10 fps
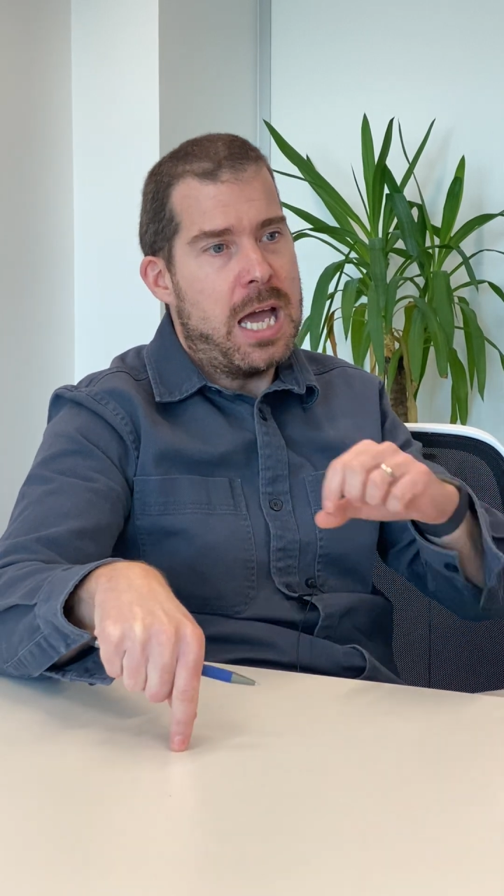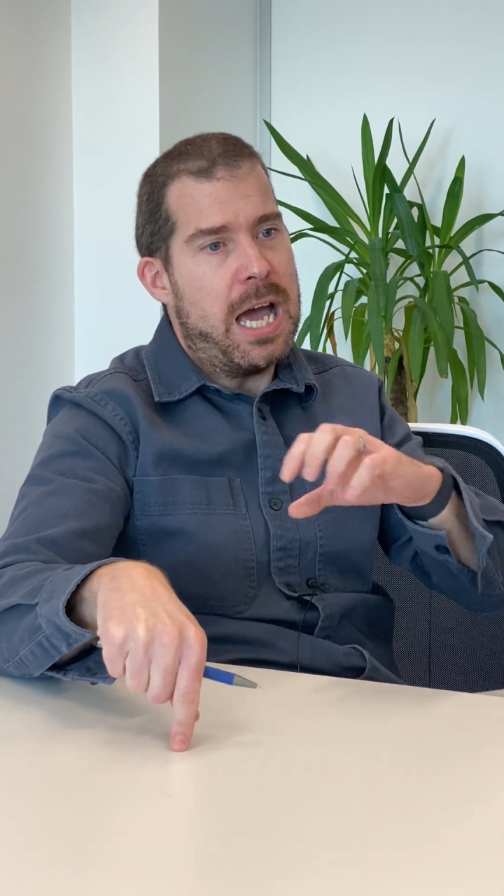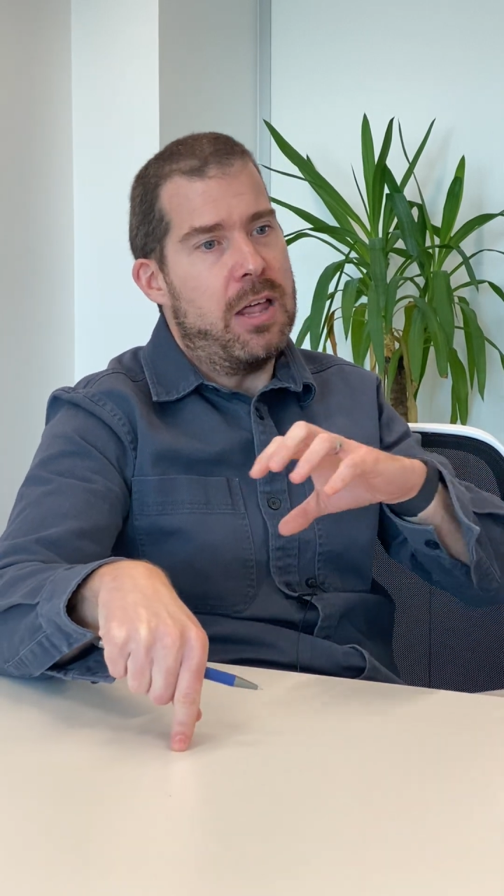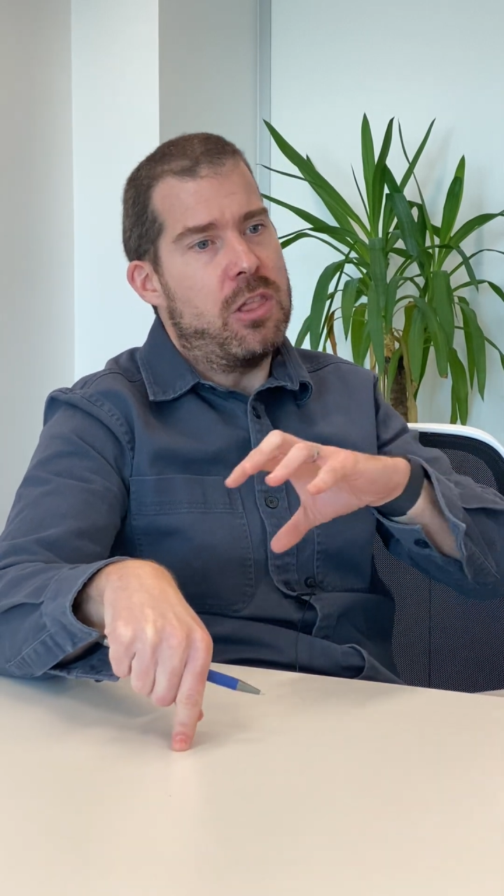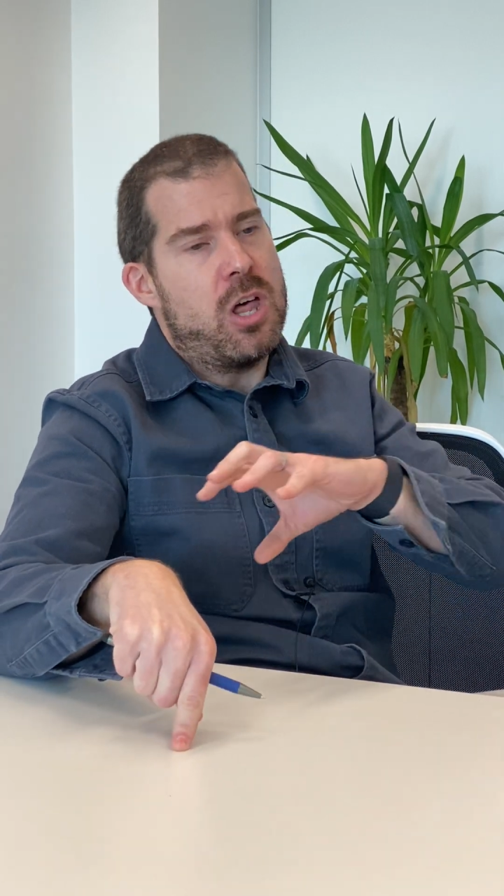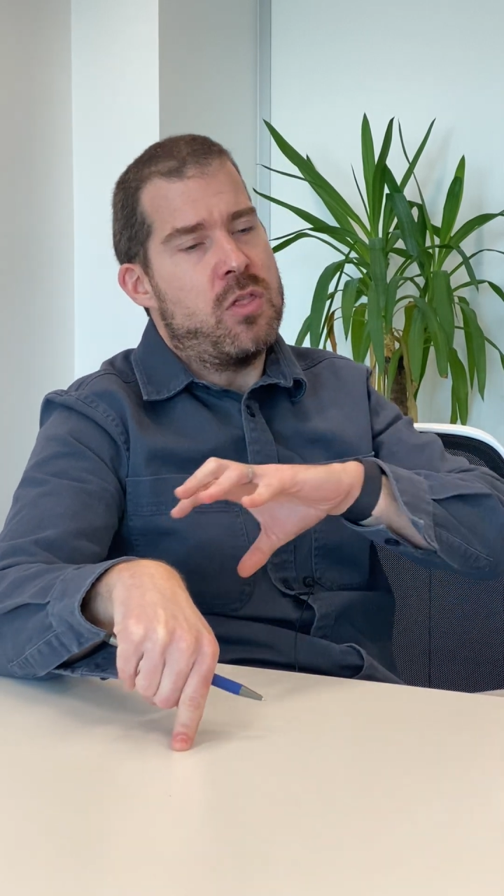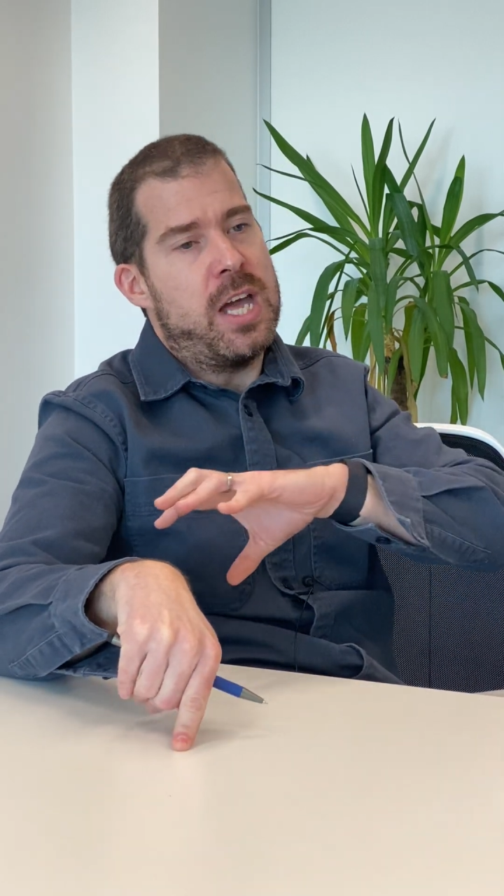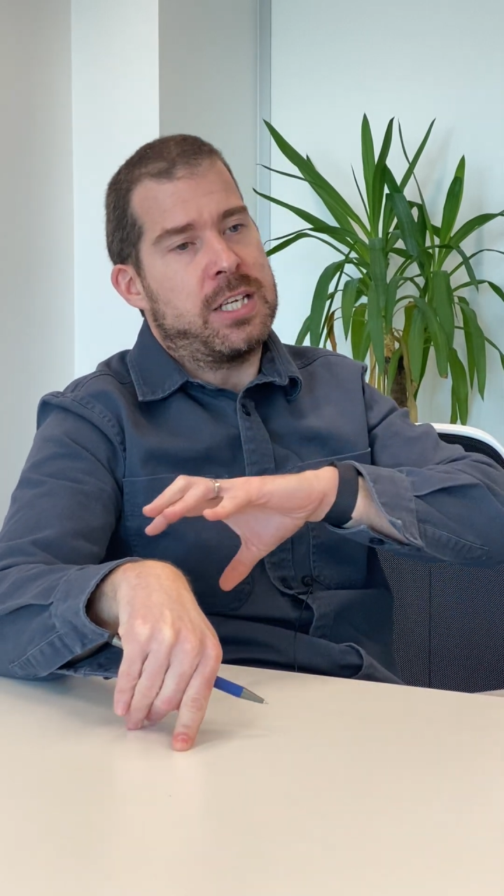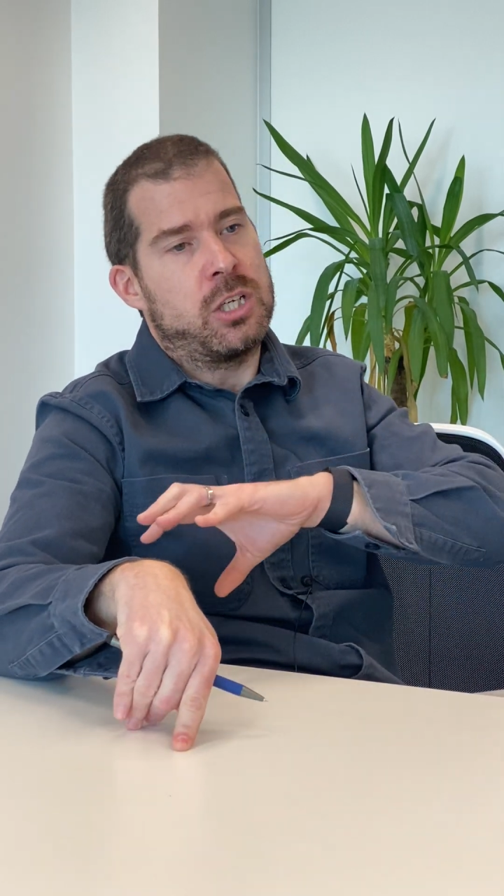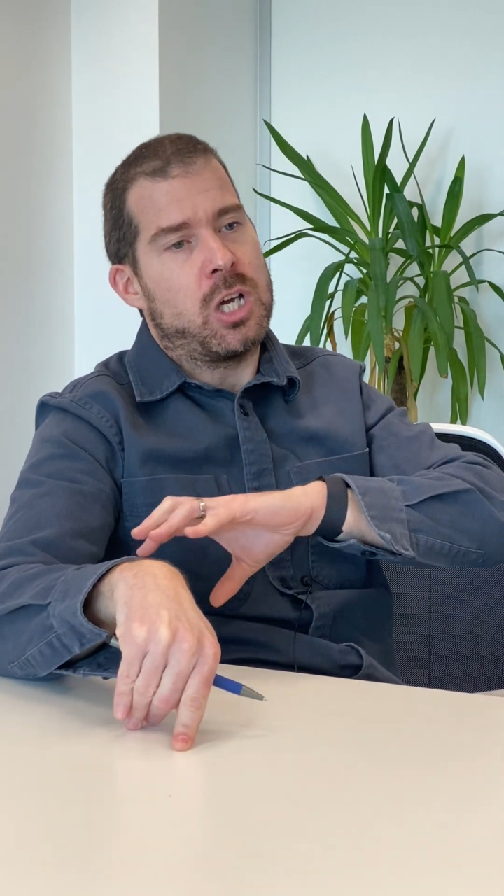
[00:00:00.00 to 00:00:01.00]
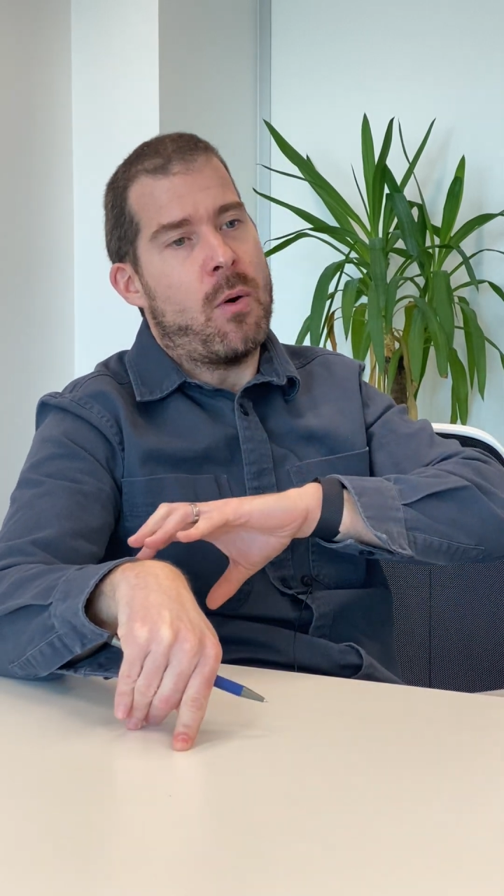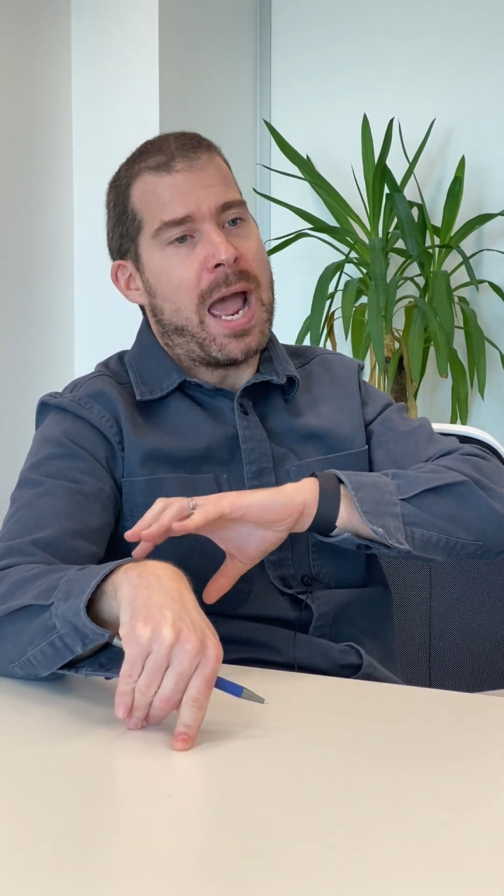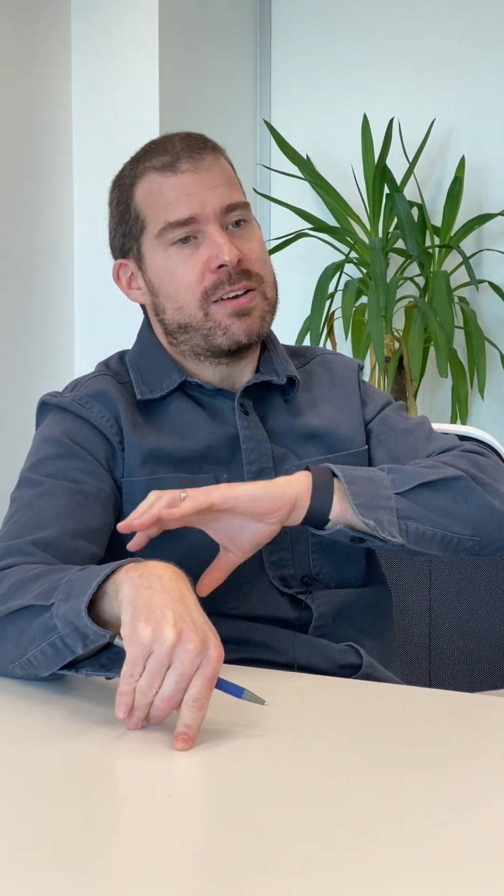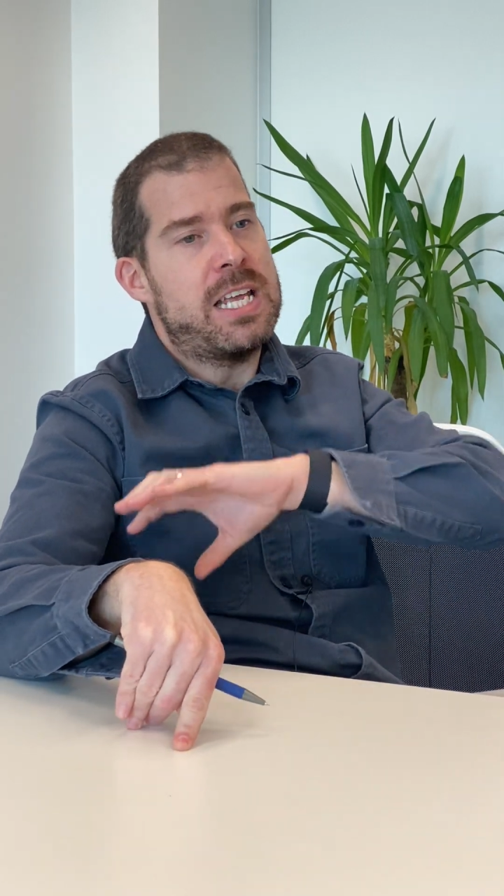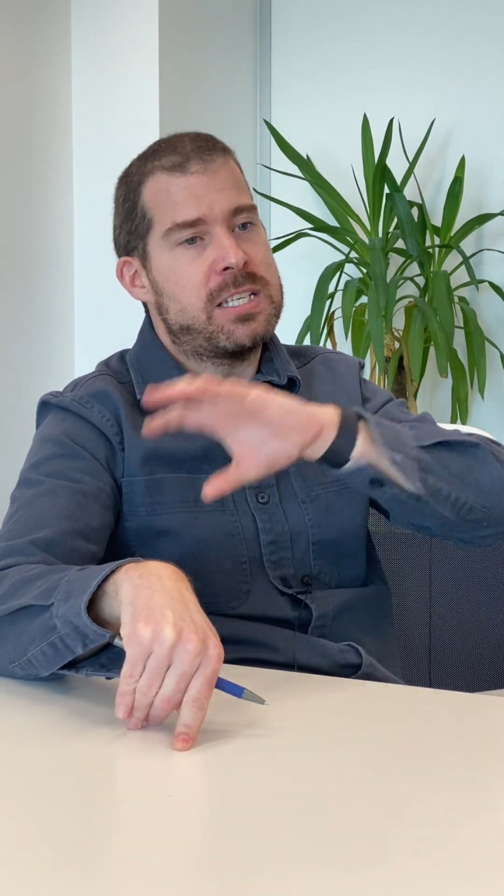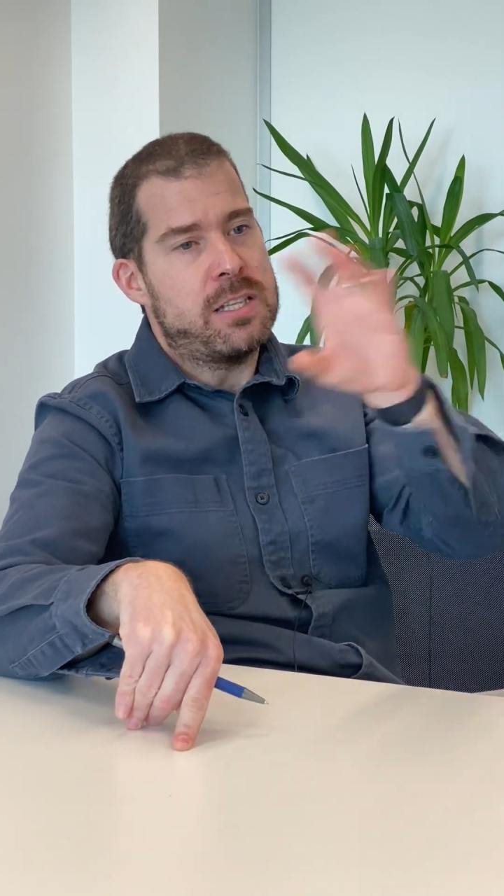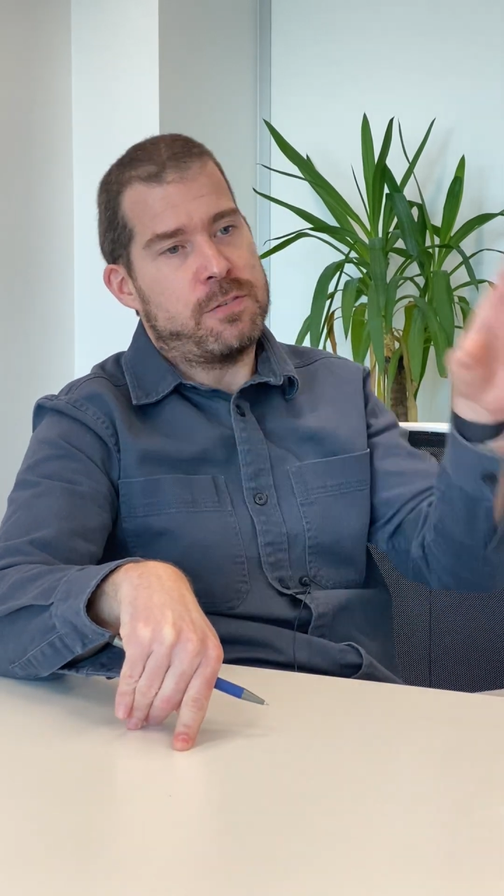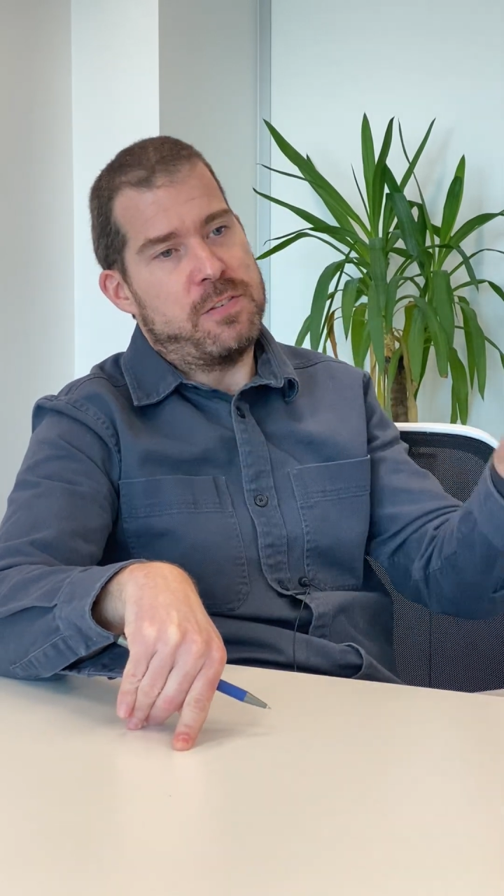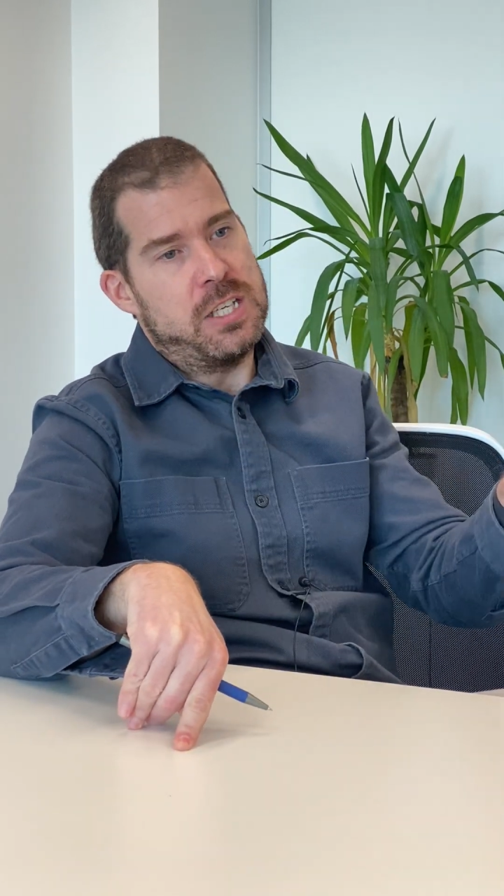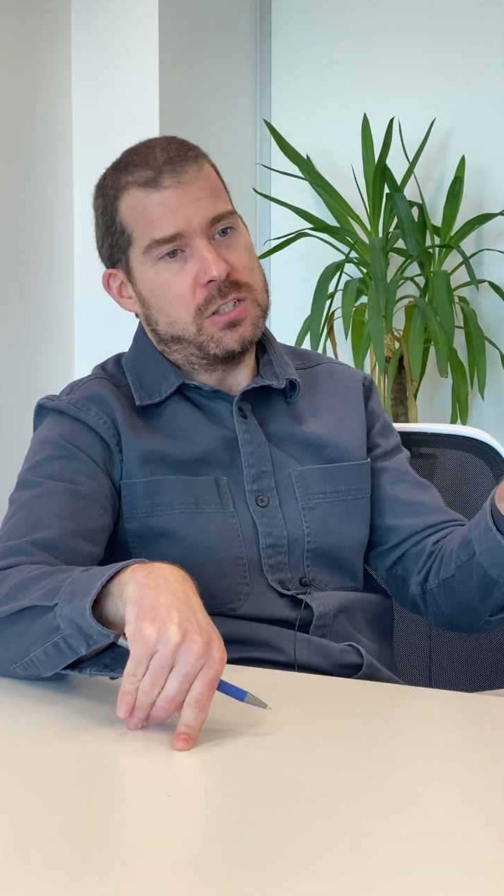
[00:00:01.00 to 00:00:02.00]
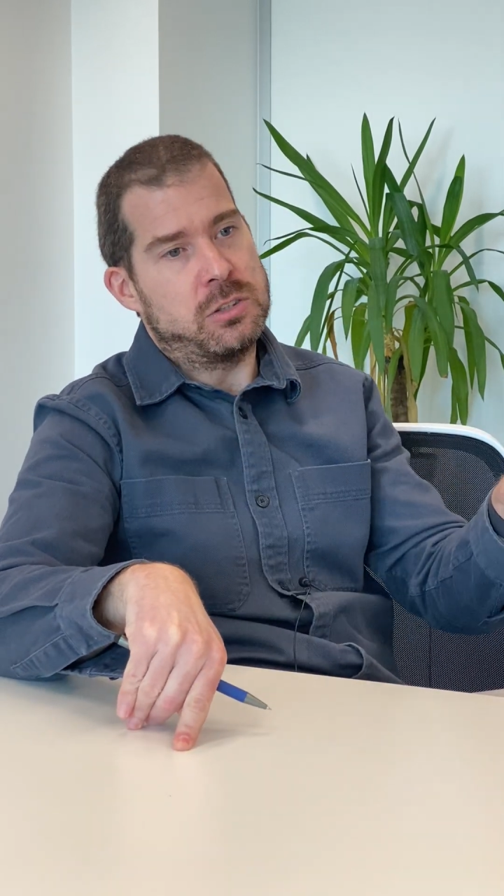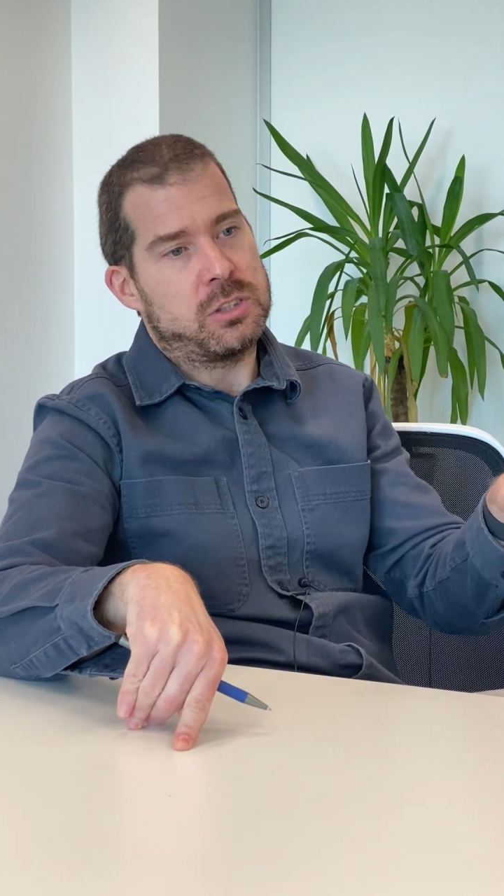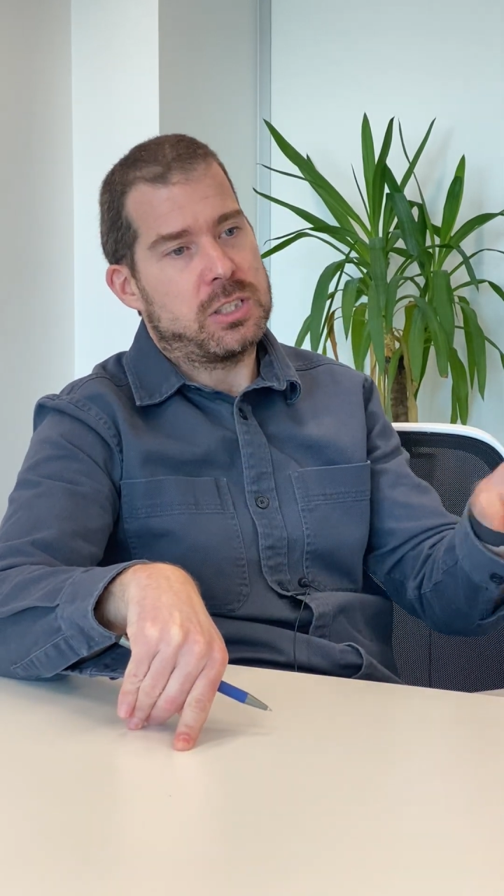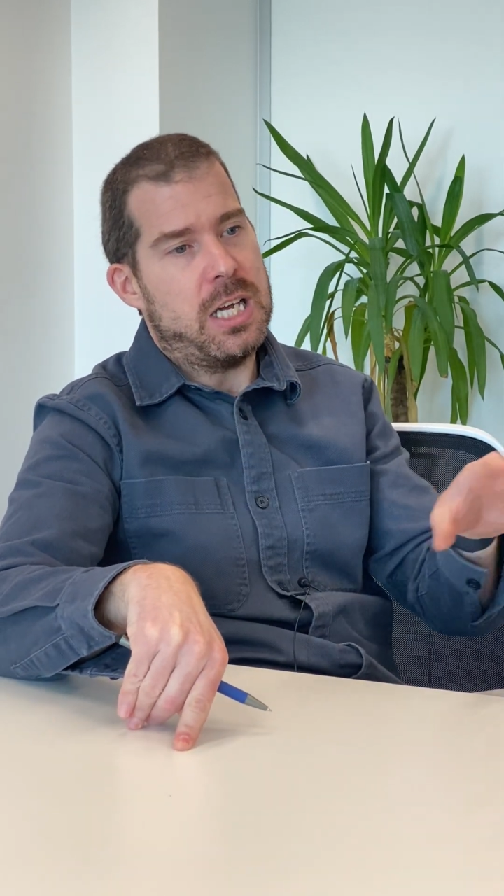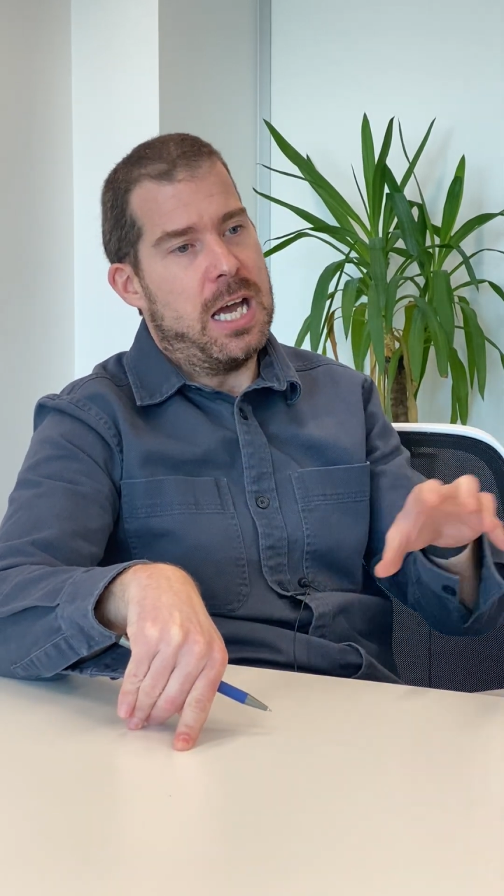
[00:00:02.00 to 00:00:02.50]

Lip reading: and that they could go out into the field,